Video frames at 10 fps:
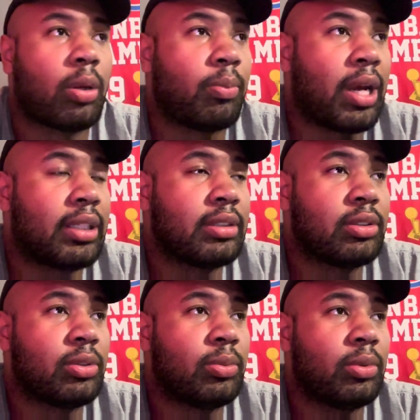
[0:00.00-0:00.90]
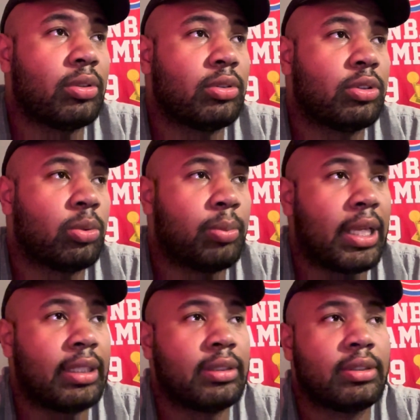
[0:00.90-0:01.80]
Minus
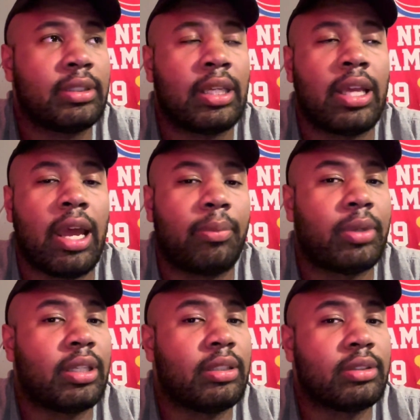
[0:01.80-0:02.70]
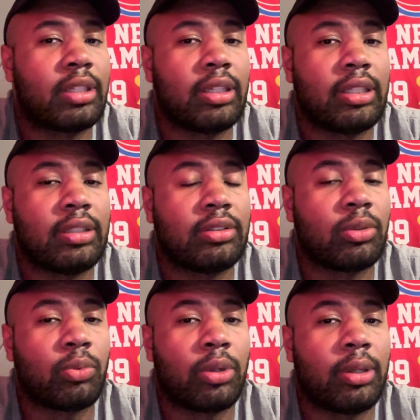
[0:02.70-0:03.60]
Zubelis, I mean, he's good in the
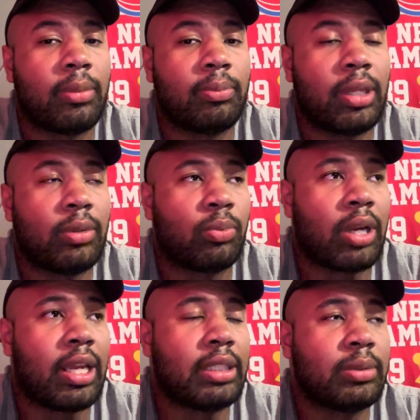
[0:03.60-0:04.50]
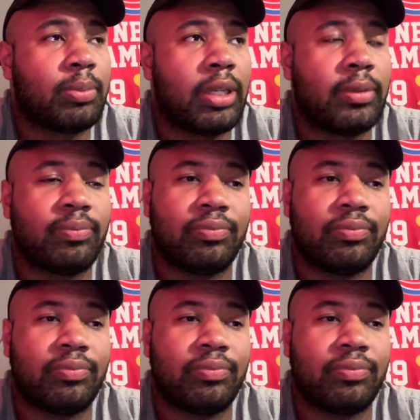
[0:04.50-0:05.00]
mid-range, but,